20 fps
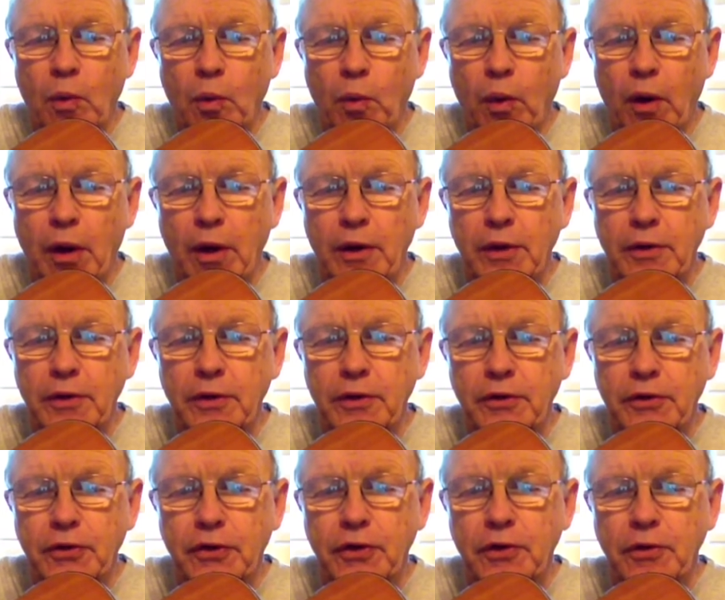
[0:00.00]

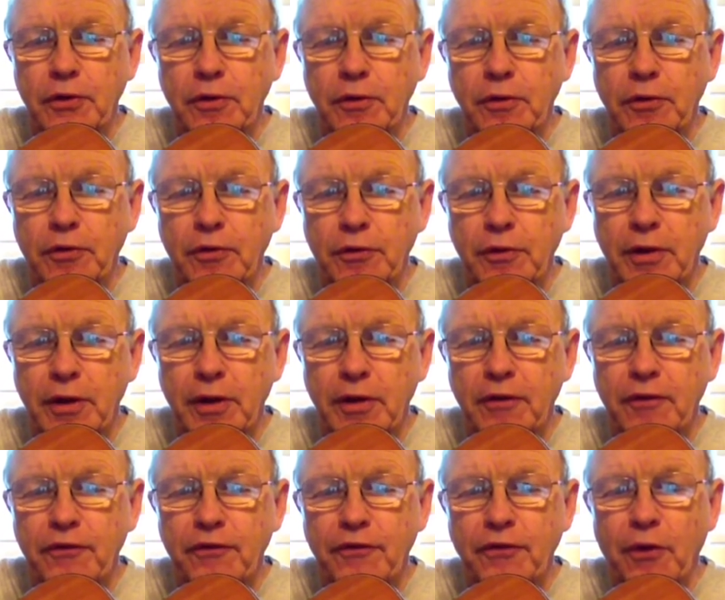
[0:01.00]
1, 2, 3,
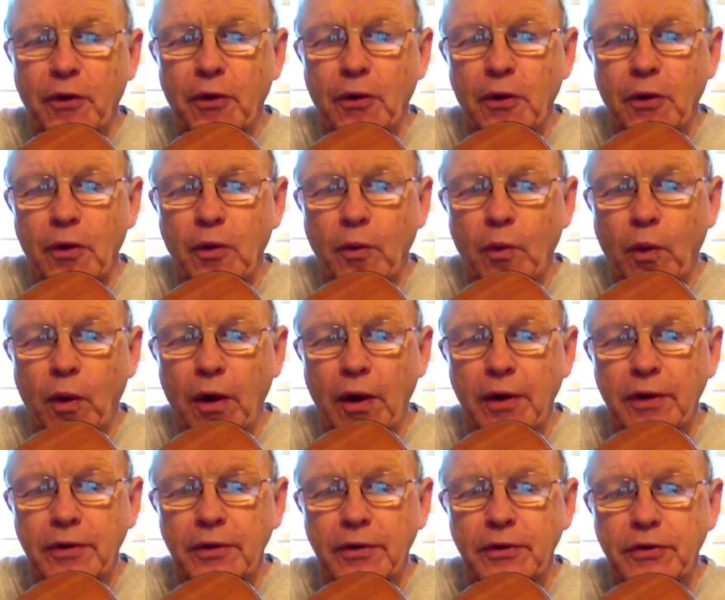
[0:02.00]
4,
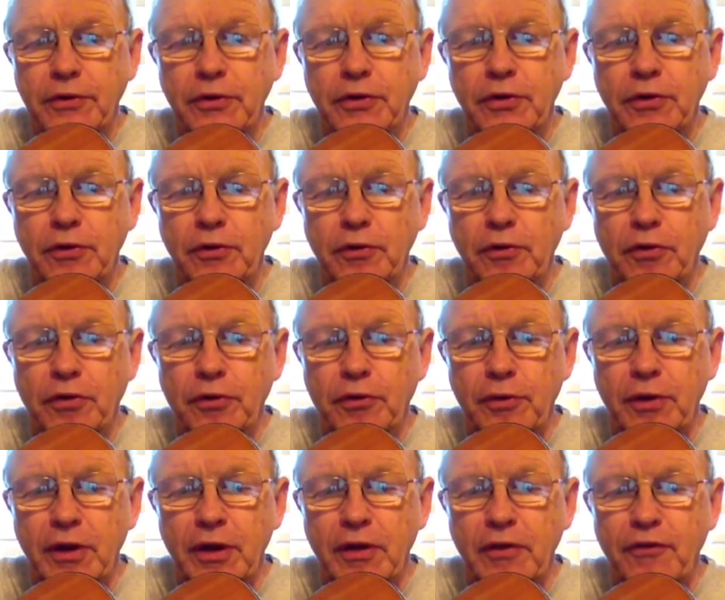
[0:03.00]
1, 2,
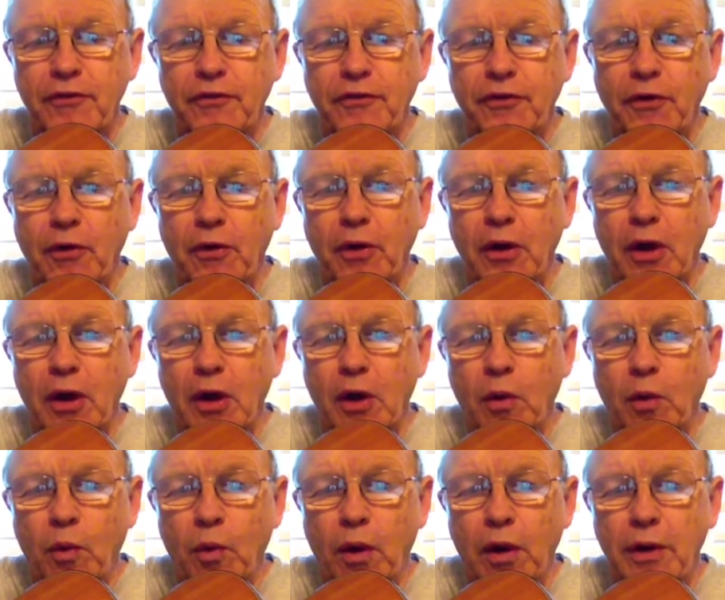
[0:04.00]
3, 4.
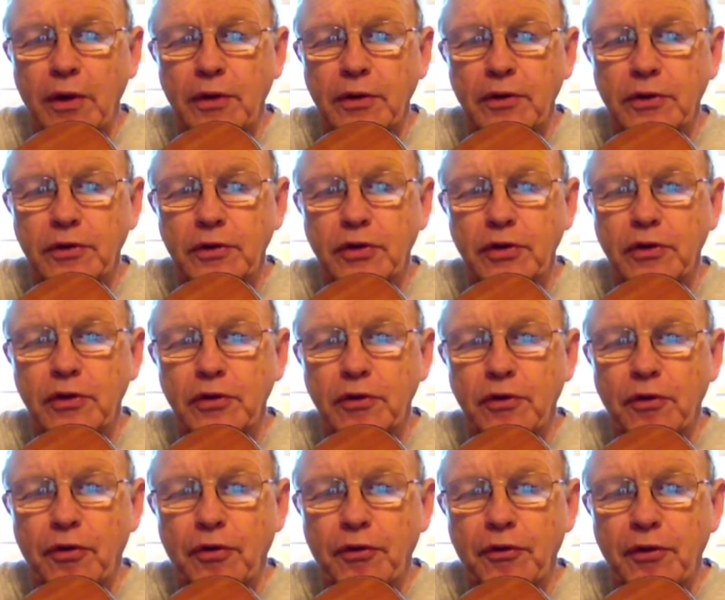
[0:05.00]
1,
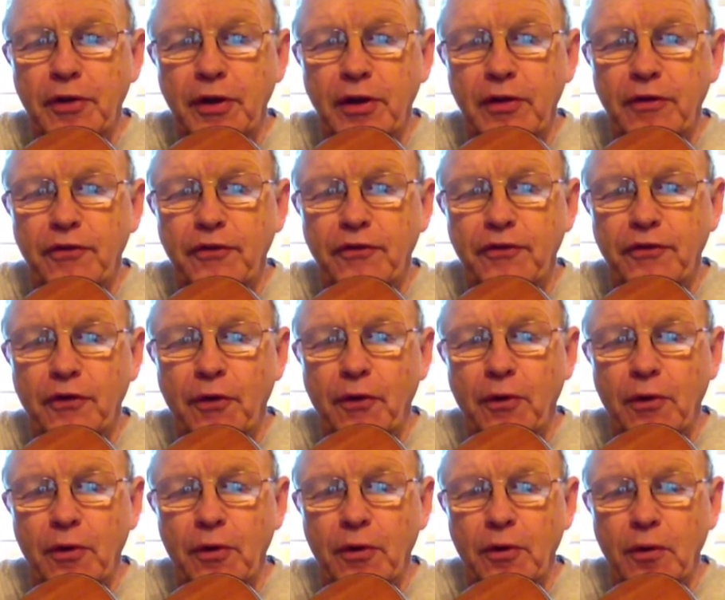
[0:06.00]
2, 3, 4,
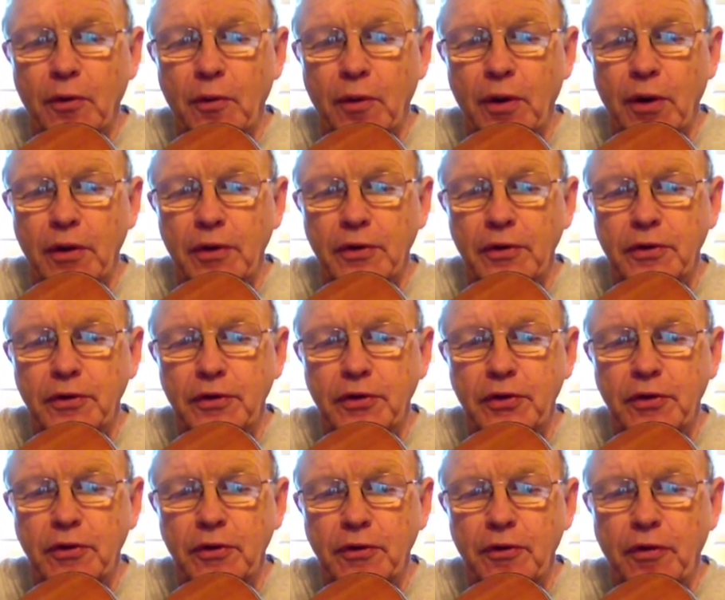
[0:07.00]
1,
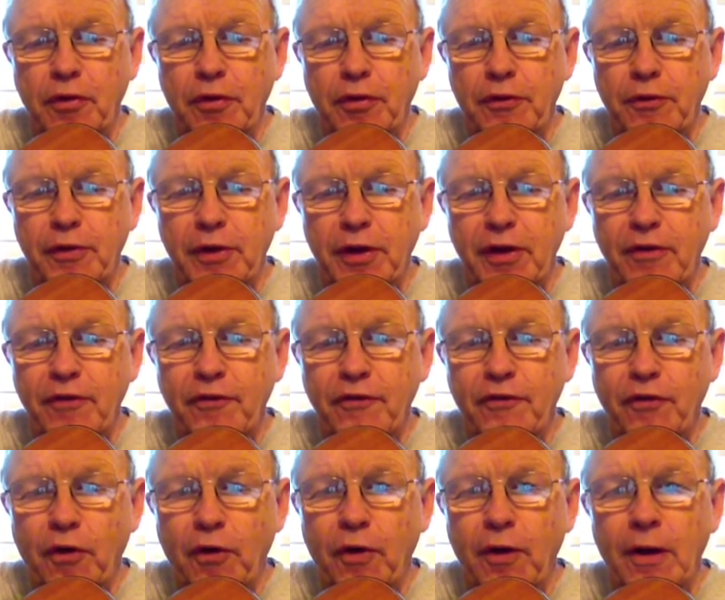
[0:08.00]
2, 3,
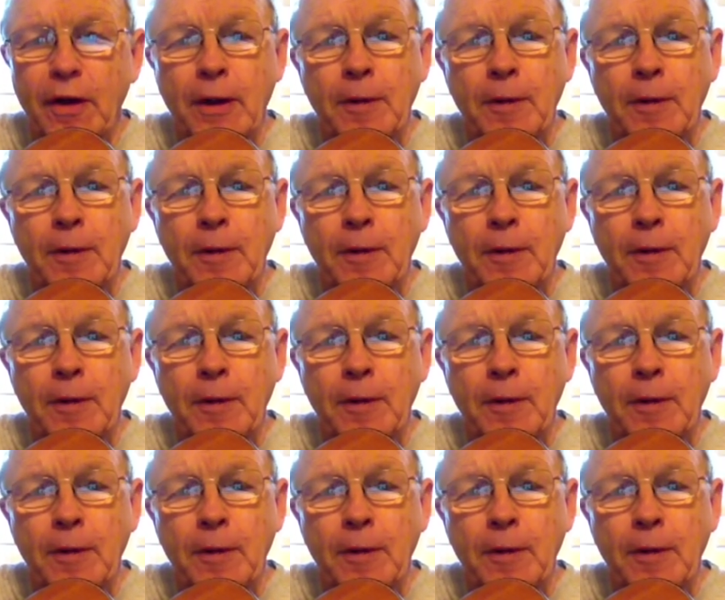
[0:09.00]
4.